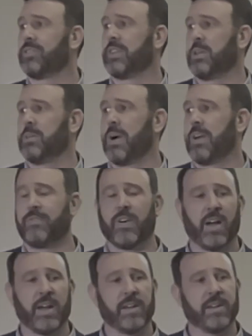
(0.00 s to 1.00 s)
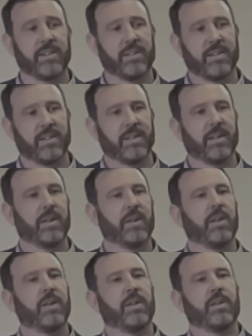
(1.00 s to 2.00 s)
that you might find.
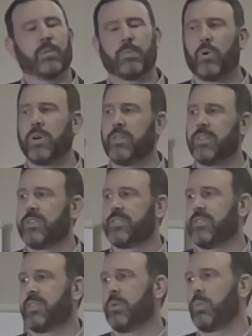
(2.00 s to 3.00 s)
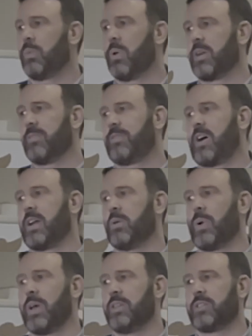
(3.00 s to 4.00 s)
The point of this is that we want to find
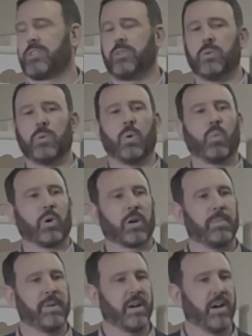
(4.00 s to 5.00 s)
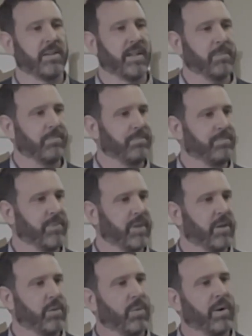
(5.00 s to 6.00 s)
ways to work beyond that.
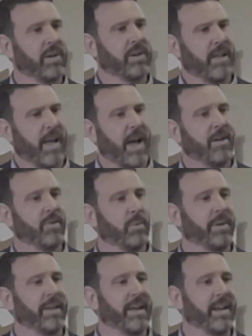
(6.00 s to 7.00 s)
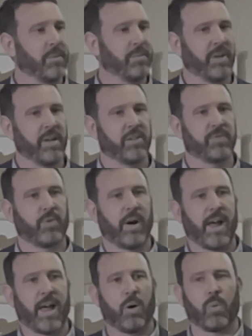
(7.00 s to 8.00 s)
We want to have a plan in place for
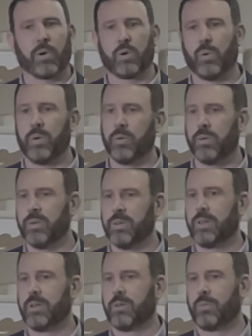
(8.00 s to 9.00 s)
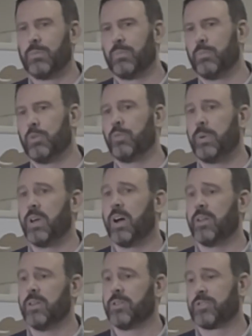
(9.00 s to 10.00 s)
how we're going to move
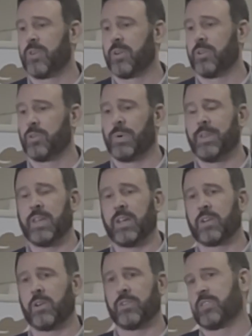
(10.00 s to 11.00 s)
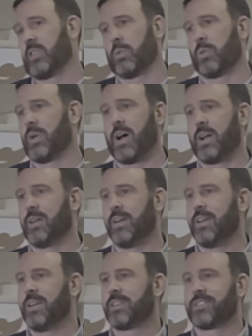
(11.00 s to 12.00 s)
beyond those struggles when they occur so that we're not
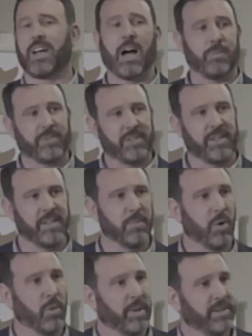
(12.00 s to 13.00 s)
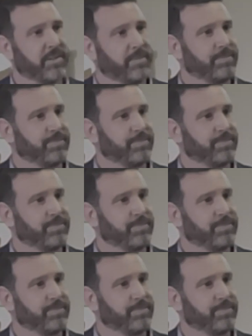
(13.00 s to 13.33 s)
stopped in the moment.